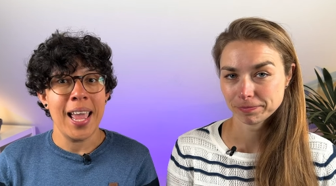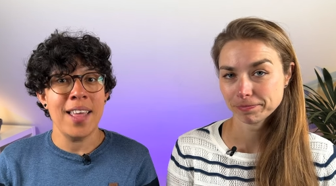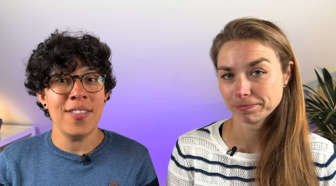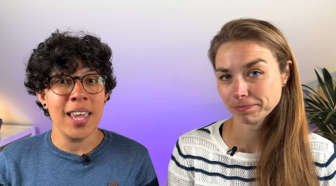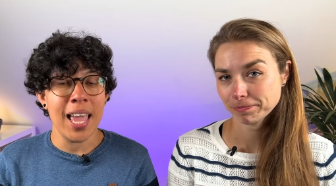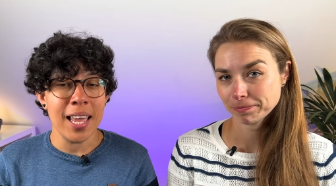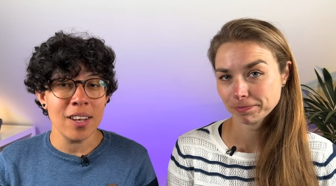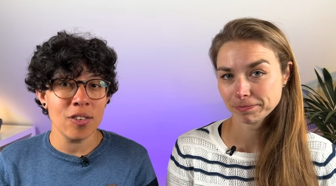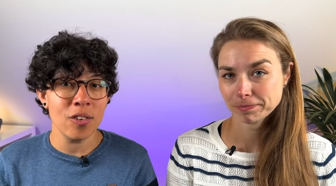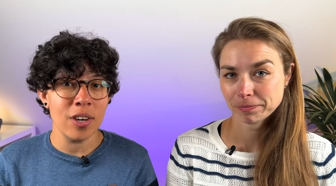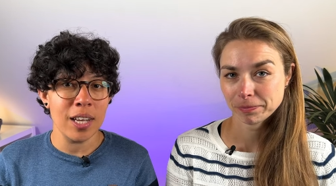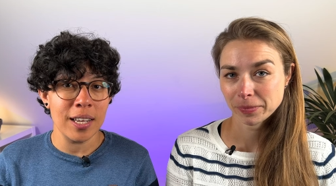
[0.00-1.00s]
Speaker 1: And the
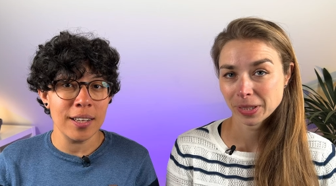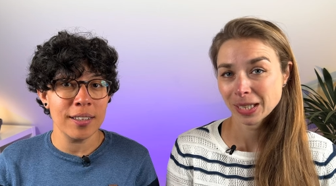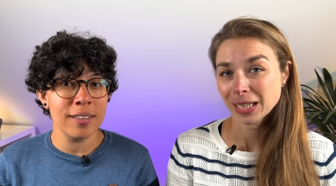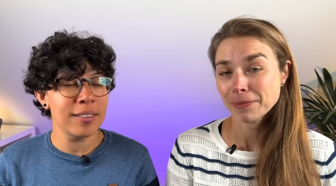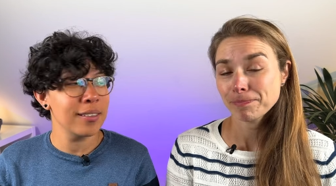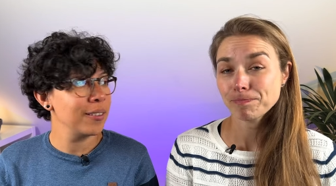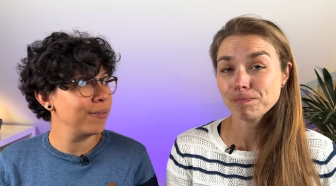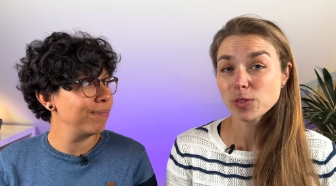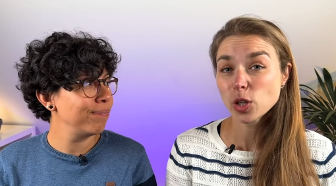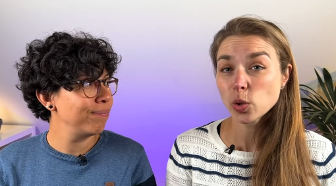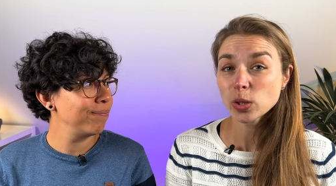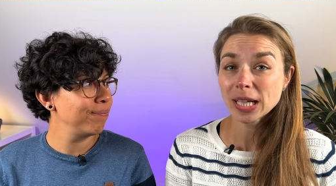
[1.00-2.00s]
answer is...
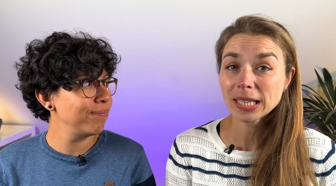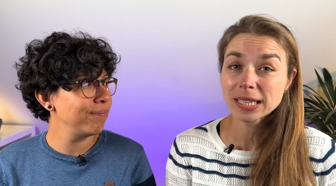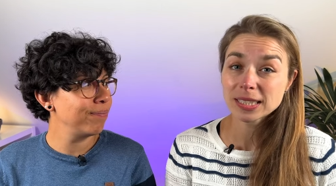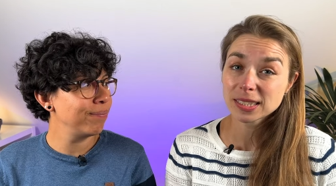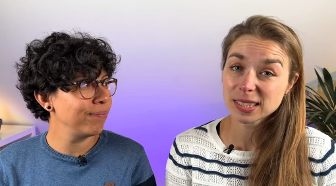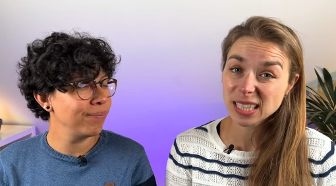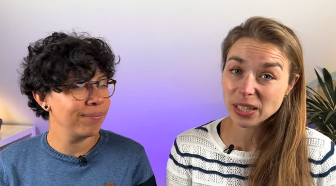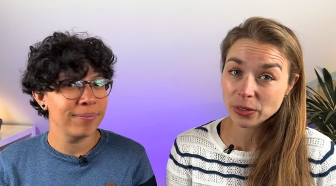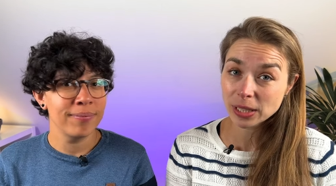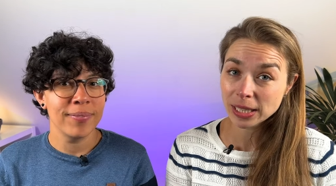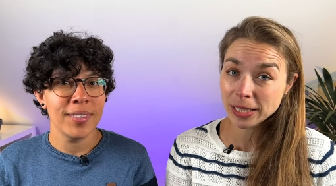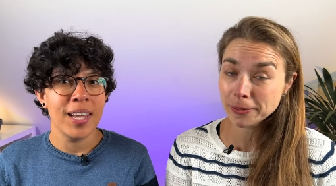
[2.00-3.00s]
No, not
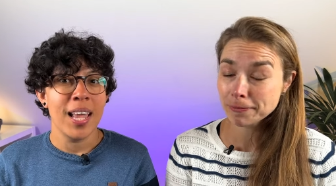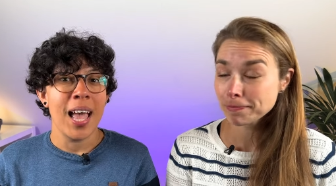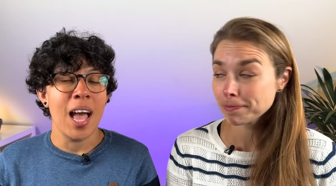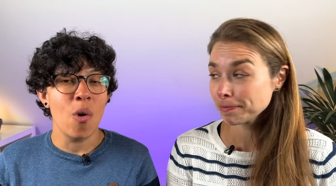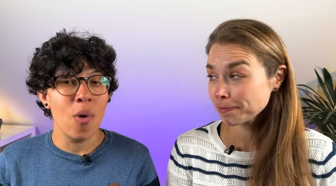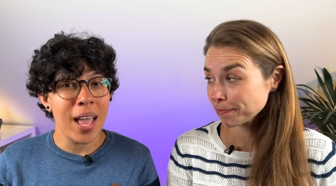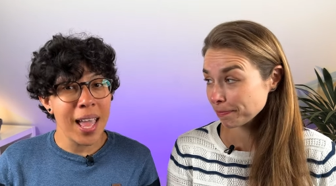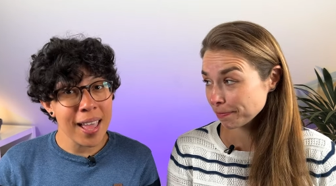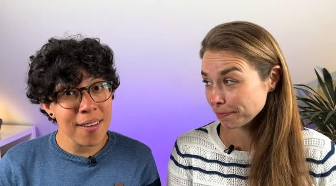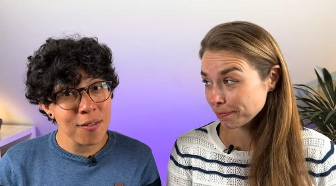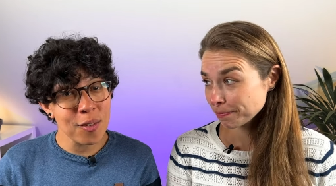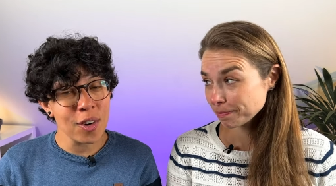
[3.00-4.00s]
necessarily.
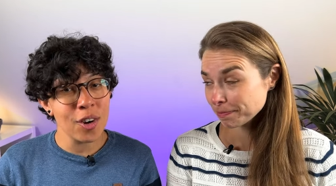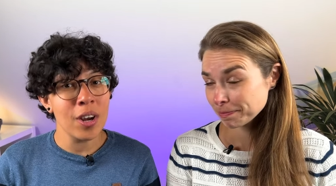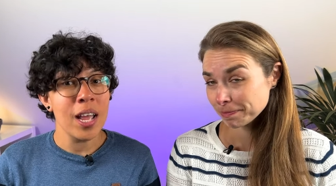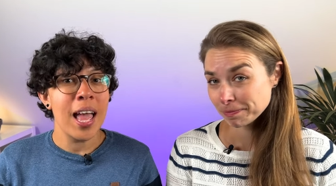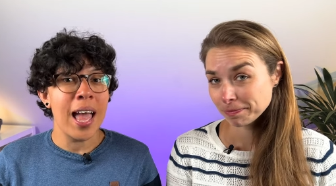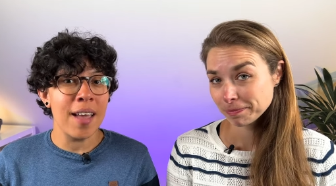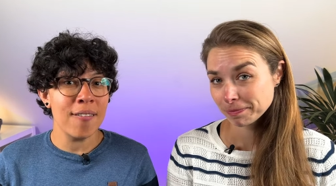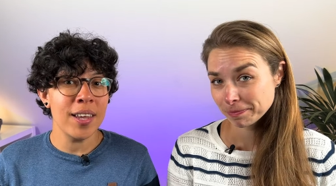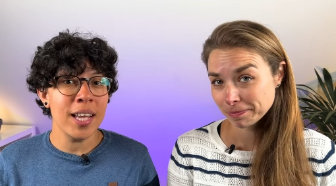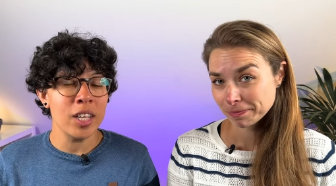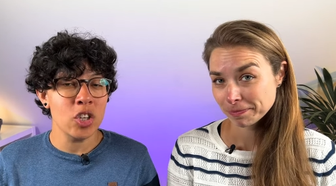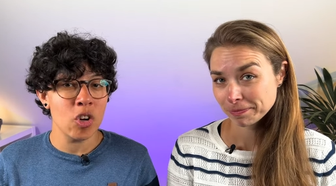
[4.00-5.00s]
However,
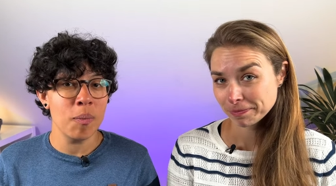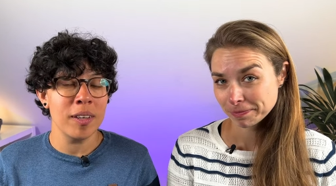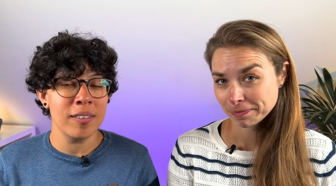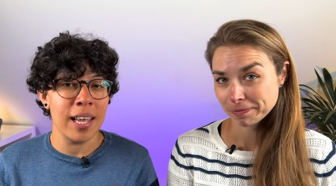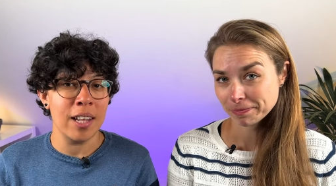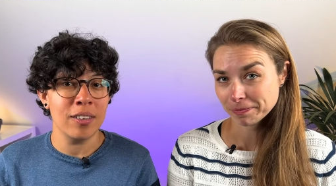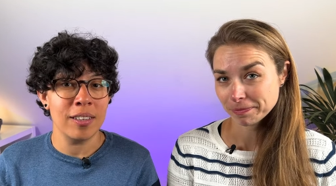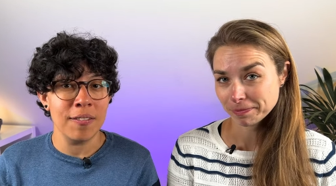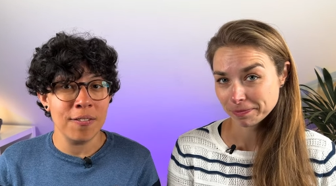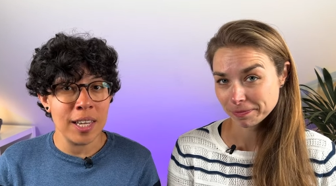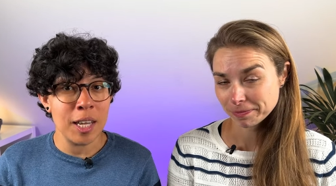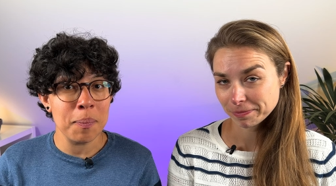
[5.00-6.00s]
having a German-style
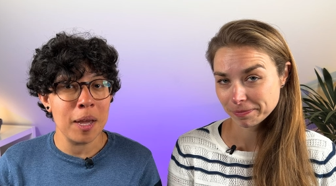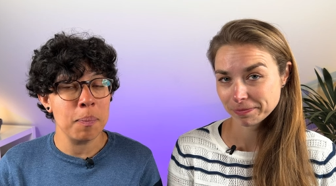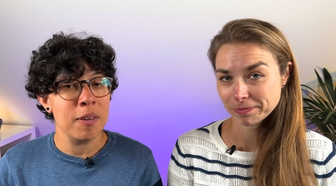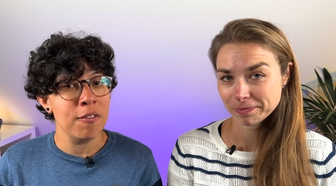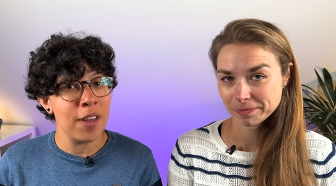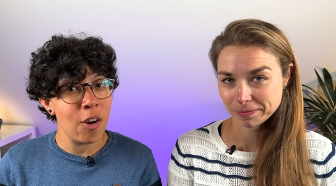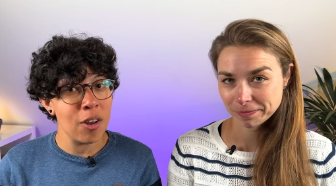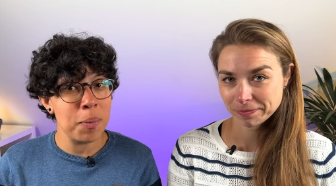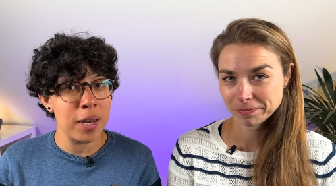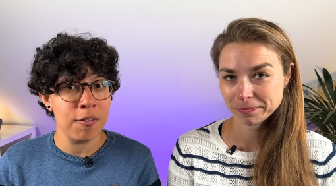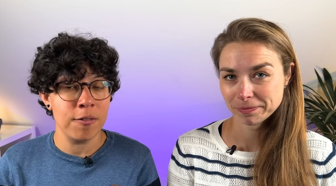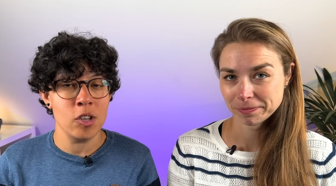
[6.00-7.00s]
CV might be very
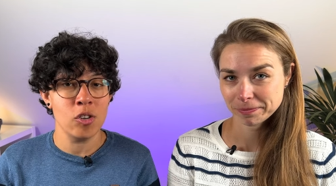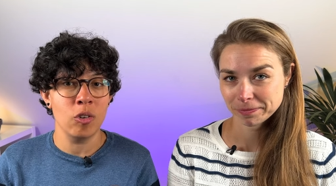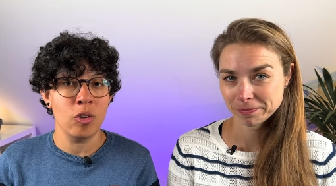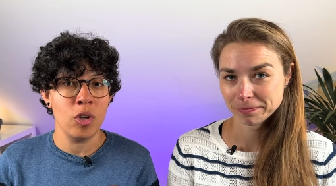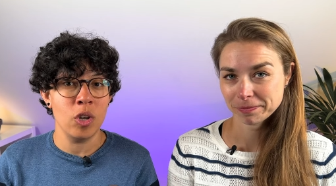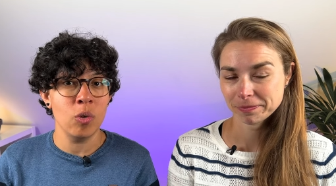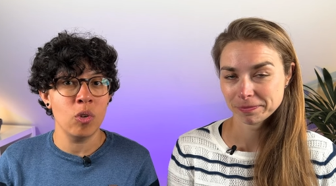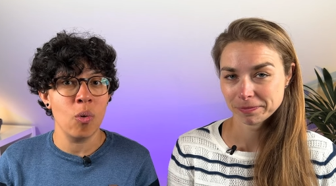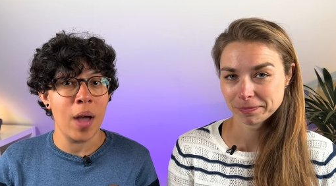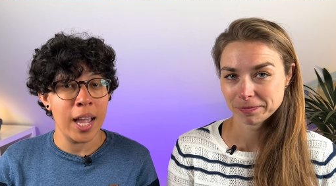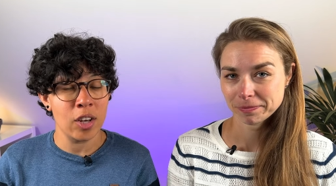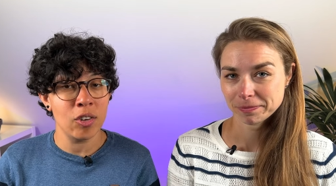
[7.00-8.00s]
beneficial to you
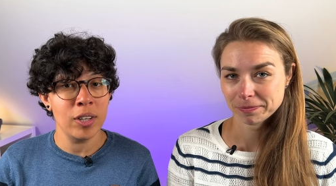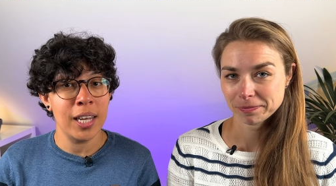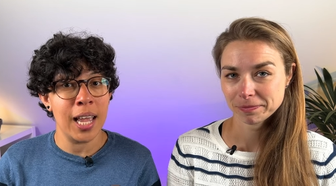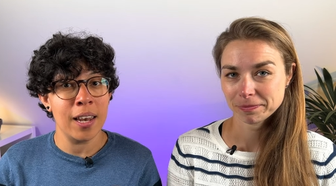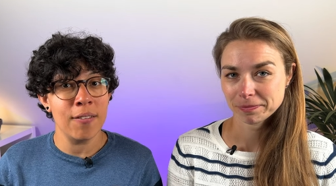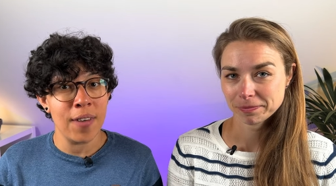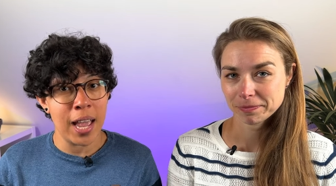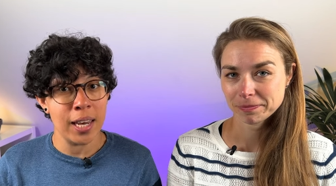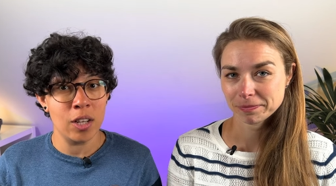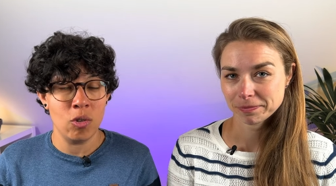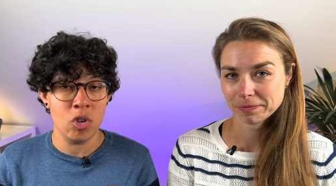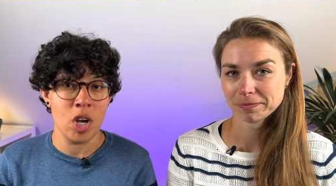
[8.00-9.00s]
to actually get
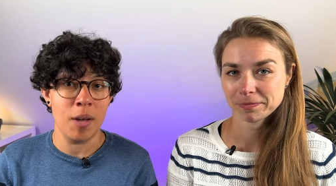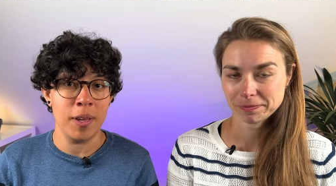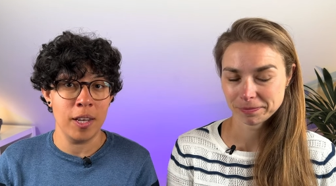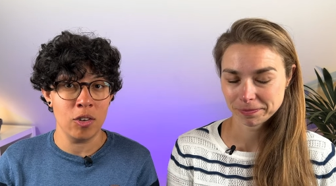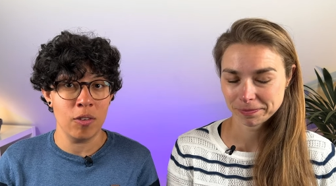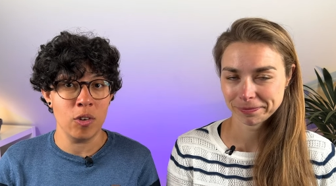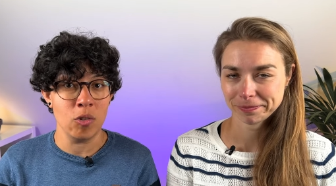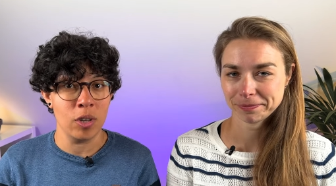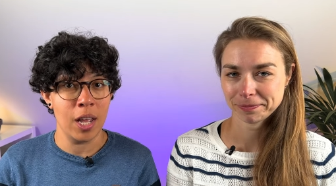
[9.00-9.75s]
invited to job interviews.